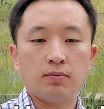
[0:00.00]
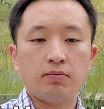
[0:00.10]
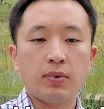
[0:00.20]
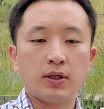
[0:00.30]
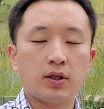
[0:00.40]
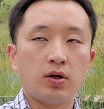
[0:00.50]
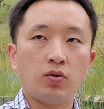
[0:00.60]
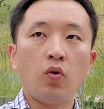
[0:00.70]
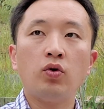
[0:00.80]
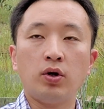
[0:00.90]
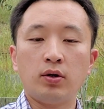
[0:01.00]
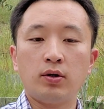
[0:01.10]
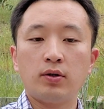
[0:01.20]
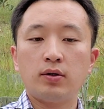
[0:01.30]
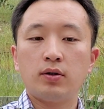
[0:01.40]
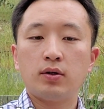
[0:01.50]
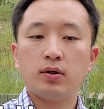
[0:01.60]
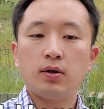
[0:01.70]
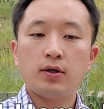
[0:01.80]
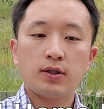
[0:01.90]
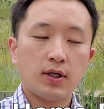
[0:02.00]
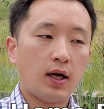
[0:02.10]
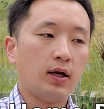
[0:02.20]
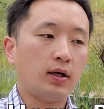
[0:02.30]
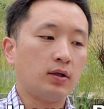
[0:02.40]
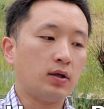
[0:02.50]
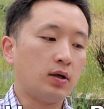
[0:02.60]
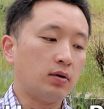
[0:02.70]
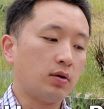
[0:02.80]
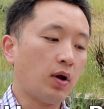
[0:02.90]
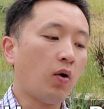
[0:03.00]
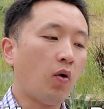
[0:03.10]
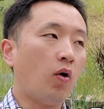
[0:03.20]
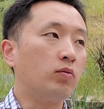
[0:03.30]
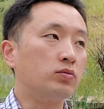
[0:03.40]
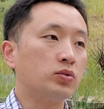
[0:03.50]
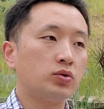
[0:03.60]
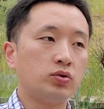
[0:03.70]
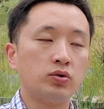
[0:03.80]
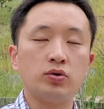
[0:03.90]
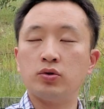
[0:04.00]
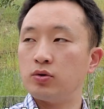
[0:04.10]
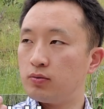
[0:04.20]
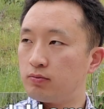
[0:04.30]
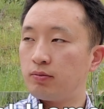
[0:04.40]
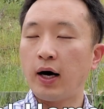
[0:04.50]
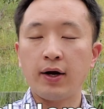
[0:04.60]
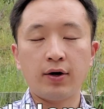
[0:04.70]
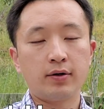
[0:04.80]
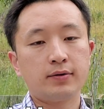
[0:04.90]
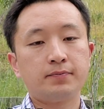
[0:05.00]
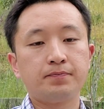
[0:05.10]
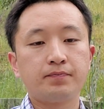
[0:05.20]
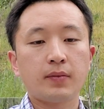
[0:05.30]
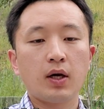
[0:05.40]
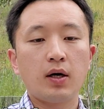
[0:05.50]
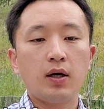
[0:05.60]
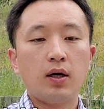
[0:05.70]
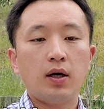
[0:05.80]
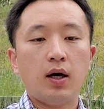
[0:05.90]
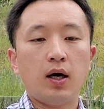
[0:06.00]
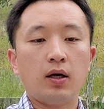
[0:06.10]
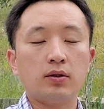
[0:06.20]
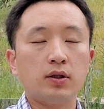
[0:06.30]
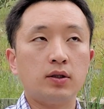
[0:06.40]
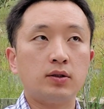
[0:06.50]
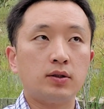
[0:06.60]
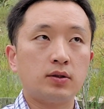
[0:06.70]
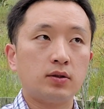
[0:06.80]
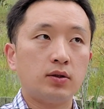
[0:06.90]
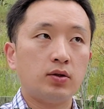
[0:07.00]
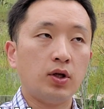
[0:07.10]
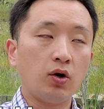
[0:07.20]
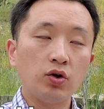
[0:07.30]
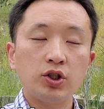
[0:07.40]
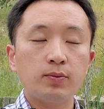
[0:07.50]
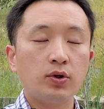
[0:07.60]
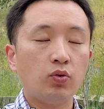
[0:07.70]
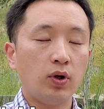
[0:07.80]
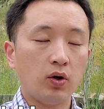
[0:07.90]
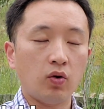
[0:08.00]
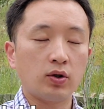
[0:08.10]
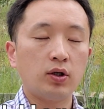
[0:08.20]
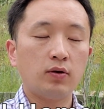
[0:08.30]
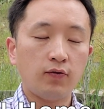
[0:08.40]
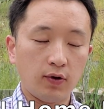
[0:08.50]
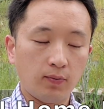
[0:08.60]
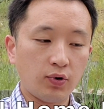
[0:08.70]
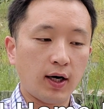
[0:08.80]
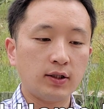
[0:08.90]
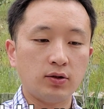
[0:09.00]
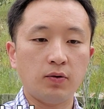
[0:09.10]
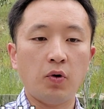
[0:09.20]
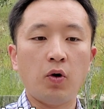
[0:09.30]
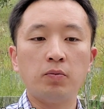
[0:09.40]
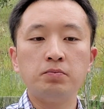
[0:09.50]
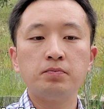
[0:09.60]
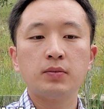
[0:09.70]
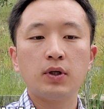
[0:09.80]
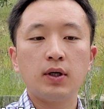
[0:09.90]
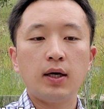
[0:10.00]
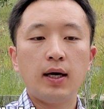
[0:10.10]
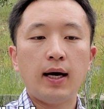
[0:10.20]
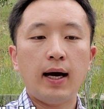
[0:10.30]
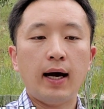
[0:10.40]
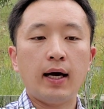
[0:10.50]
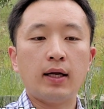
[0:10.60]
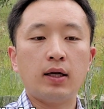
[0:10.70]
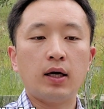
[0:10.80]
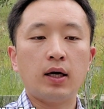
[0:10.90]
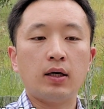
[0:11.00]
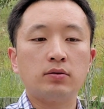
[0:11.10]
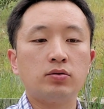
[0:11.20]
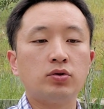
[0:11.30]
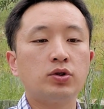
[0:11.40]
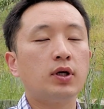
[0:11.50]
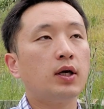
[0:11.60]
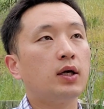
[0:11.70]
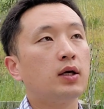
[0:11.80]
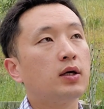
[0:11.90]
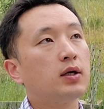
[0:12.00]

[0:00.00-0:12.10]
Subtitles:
basically an owner selling their home to buyer. Is negotiable with the owner for the price of a home, and usually